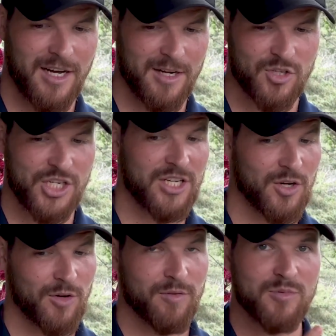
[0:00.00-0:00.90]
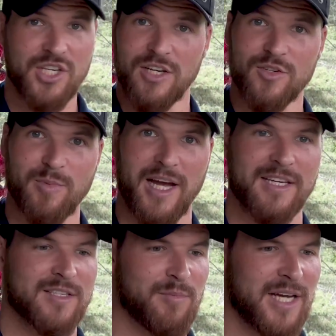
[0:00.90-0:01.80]
Chino from Chino's
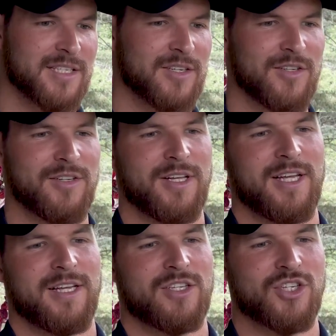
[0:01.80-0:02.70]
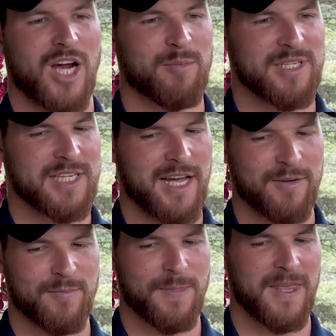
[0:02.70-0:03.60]
Bikes, the bicycle shop in town.